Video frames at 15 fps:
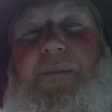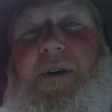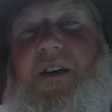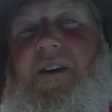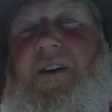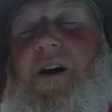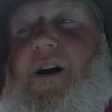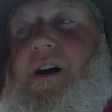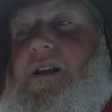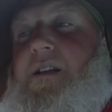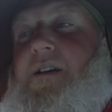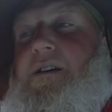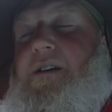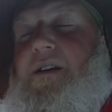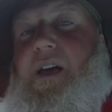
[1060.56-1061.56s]
I'm gonna cut
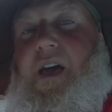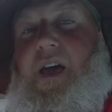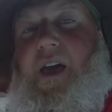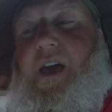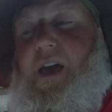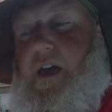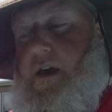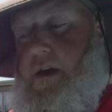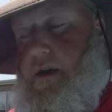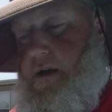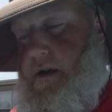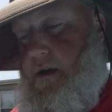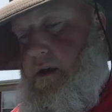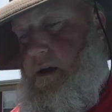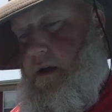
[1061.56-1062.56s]
a
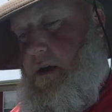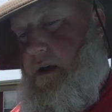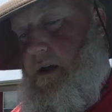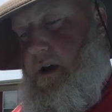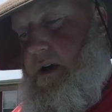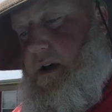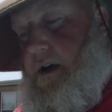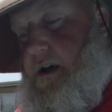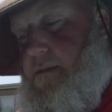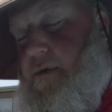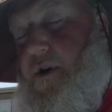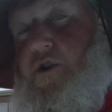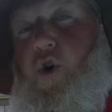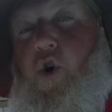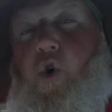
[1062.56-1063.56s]

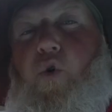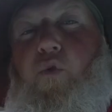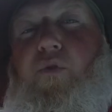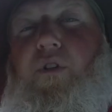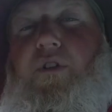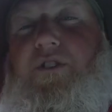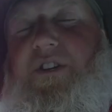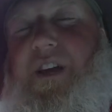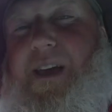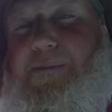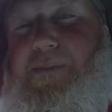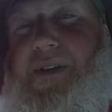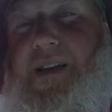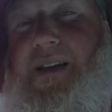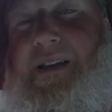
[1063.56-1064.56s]
um, an oval
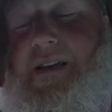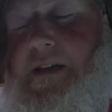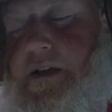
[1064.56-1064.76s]
shaped